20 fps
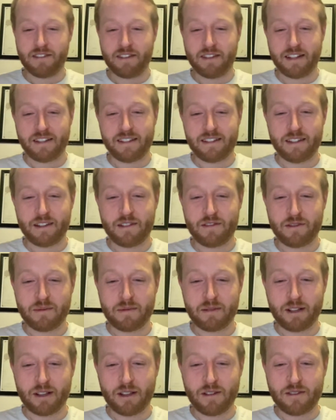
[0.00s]
And let's see, from
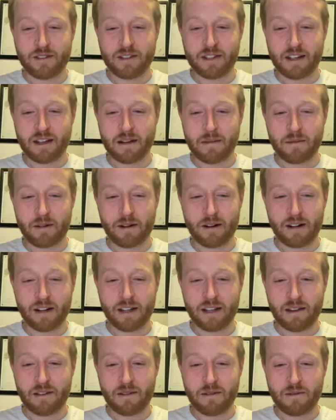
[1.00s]
the closing number,
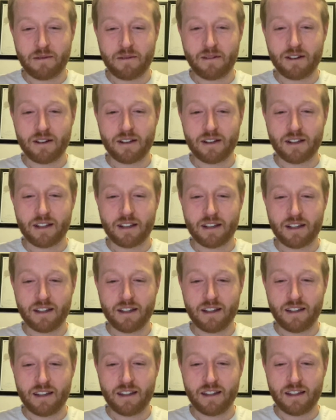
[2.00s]
it
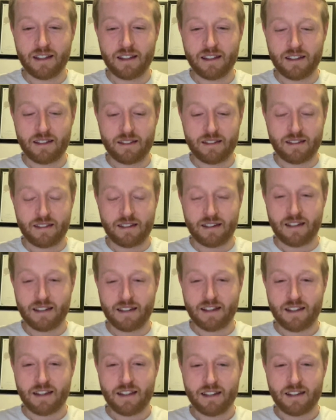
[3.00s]
was
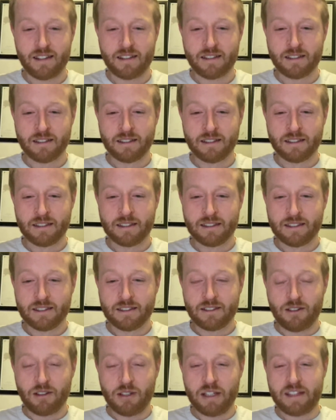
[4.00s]

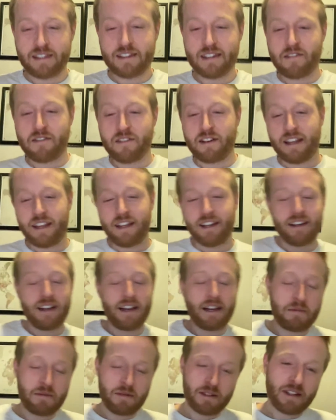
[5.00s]
only
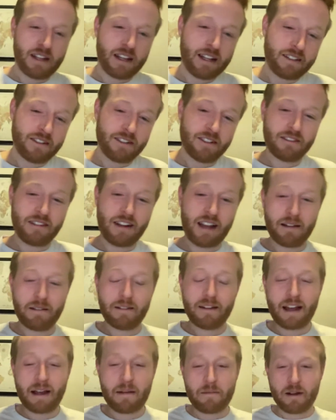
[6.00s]
79%. So
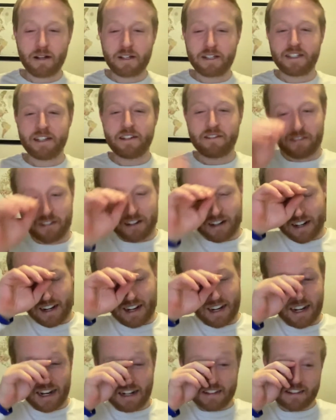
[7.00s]
not much different, I
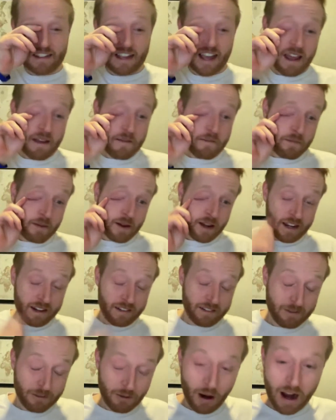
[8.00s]
gotta say,
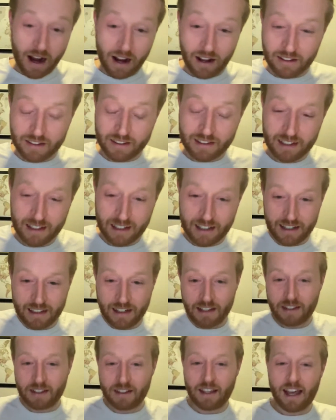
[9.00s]
but wild
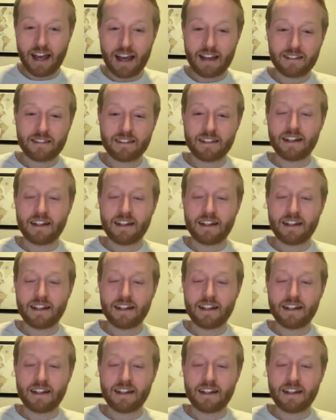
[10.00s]
nonetheless.